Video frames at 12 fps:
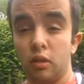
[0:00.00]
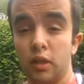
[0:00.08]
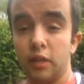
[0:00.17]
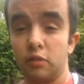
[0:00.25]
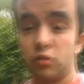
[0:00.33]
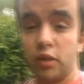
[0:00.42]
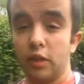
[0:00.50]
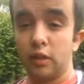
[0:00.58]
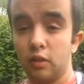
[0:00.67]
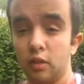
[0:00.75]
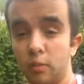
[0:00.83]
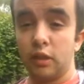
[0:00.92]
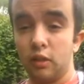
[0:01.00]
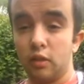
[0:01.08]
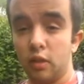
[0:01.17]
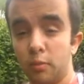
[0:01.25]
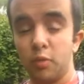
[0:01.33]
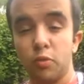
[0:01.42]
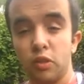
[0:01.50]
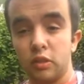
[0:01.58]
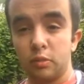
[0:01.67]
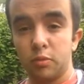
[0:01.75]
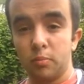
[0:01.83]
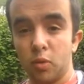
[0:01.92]
yeah, it's raining. I'm gonna, I'm gonna put
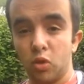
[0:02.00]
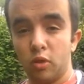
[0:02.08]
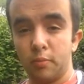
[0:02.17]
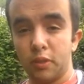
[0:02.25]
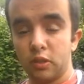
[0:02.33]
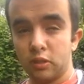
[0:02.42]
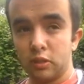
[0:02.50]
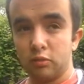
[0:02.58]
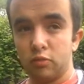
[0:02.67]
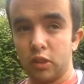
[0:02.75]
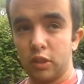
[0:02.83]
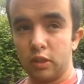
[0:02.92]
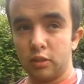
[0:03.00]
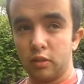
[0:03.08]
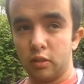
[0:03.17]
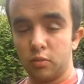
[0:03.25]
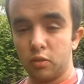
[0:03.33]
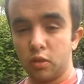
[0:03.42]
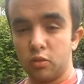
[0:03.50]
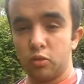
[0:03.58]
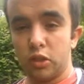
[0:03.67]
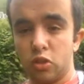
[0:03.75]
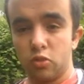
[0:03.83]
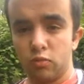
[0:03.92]
this up tomorrow because I didn't realise that I was going to
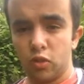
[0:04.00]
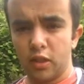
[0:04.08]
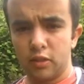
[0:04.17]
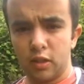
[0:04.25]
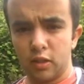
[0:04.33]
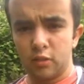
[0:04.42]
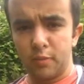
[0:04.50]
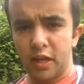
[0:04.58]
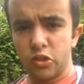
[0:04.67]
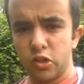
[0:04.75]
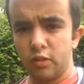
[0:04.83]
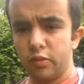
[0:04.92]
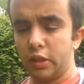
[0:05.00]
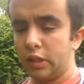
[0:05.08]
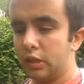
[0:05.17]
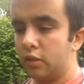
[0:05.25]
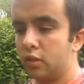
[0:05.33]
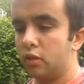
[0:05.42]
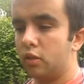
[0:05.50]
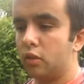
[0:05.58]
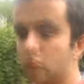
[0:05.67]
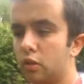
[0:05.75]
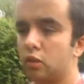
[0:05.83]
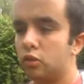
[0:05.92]
audition for Colour Splash TV.
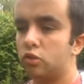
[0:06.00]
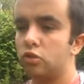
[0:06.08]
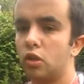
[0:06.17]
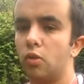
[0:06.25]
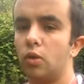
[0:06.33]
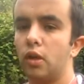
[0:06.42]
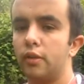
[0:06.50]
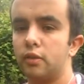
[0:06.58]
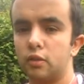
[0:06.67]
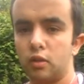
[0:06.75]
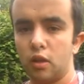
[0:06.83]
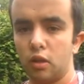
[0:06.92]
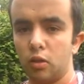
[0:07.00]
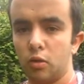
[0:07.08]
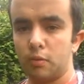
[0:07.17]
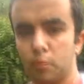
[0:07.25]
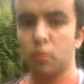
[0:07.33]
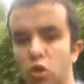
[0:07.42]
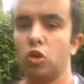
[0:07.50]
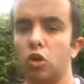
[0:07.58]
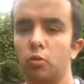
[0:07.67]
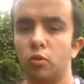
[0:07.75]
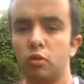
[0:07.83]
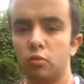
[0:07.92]
So uh, this is going to go up
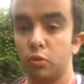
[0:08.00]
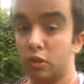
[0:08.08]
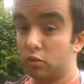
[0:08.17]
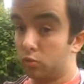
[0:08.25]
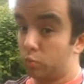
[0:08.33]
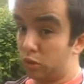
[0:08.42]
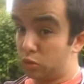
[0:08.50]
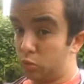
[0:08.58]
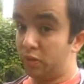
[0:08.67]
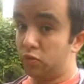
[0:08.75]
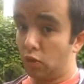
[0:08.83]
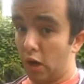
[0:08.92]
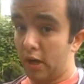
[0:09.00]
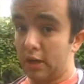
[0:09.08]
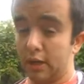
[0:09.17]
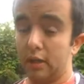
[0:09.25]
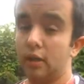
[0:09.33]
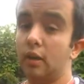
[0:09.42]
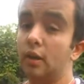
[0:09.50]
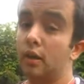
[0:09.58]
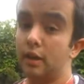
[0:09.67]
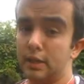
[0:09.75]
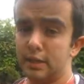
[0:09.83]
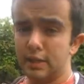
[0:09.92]
tomorrow, which is which will be Friday,
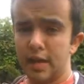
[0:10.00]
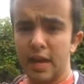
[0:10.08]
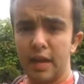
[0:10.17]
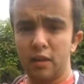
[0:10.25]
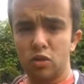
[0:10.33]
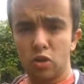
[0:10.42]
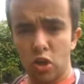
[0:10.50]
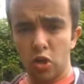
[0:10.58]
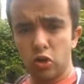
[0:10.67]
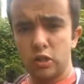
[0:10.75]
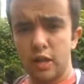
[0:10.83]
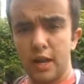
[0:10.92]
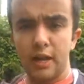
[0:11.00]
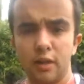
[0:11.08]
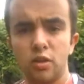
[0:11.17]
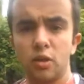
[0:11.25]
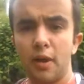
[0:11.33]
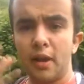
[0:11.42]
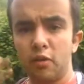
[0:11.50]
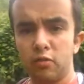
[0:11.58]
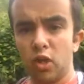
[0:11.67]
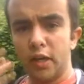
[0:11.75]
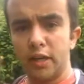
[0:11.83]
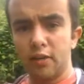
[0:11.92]
and today is Thursday. So hello
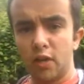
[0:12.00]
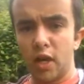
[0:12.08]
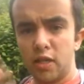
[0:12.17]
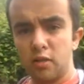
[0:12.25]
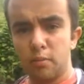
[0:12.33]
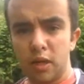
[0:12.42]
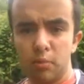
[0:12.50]
Friday related